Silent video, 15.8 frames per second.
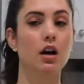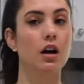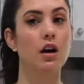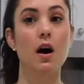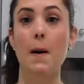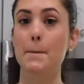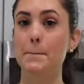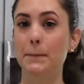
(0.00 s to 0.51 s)

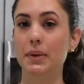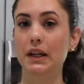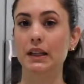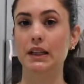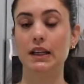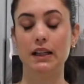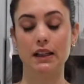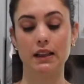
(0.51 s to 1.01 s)

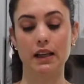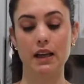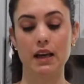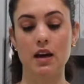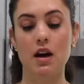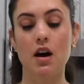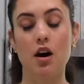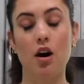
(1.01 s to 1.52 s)

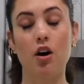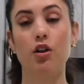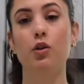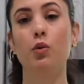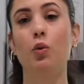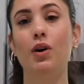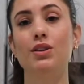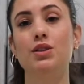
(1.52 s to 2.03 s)
completely,
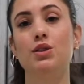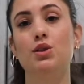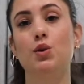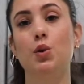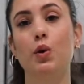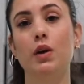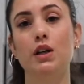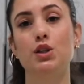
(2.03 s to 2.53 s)
otherwise it's
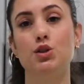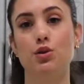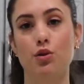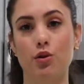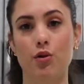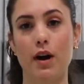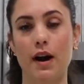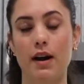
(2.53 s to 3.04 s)
going to
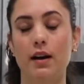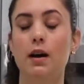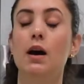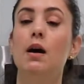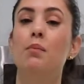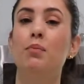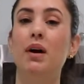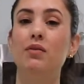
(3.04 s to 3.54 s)
crack.
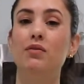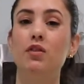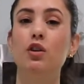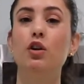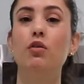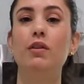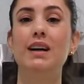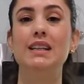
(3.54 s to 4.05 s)

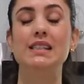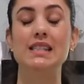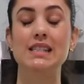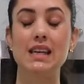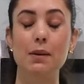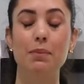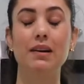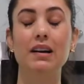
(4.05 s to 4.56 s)
Pavlova
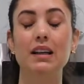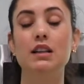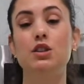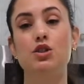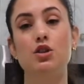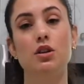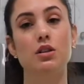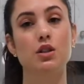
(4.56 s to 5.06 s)
typically
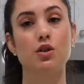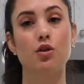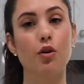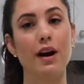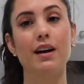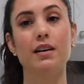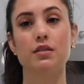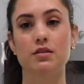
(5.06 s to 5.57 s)
does
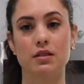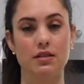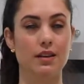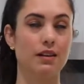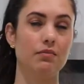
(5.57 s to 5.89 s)
crack.